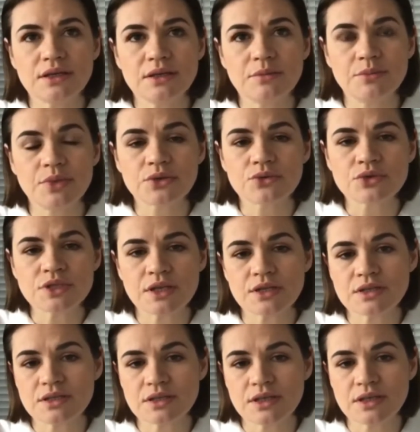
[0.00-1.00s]

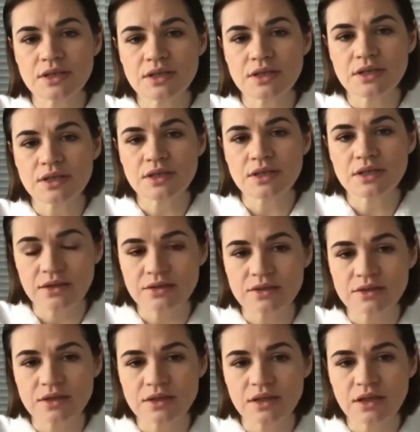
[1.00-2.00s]
Belarusians have been
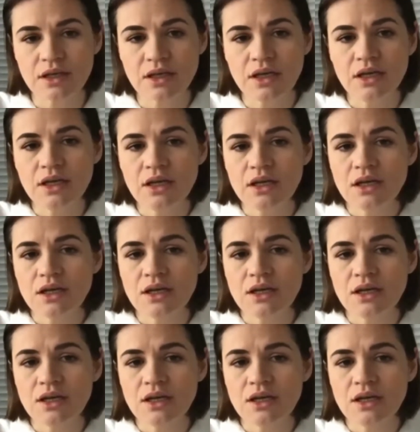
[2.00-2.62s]
detained.